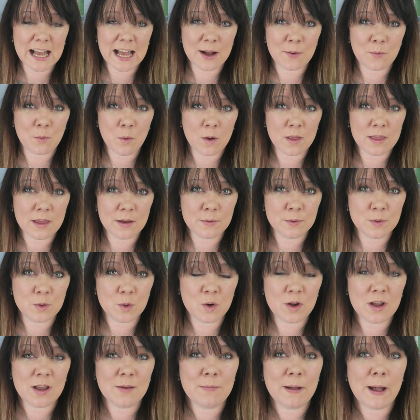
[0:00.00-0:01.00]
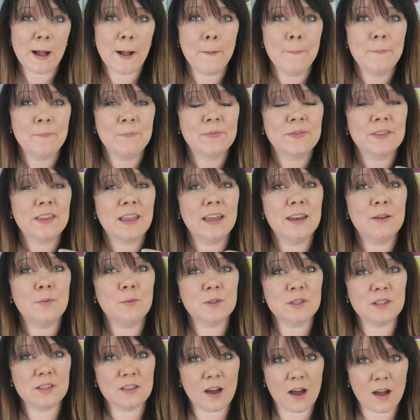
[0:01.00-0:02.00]
at what they were talking about and it
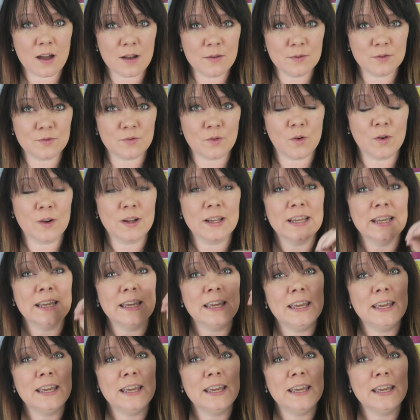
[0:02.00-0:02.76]
wasn't that I was wrong,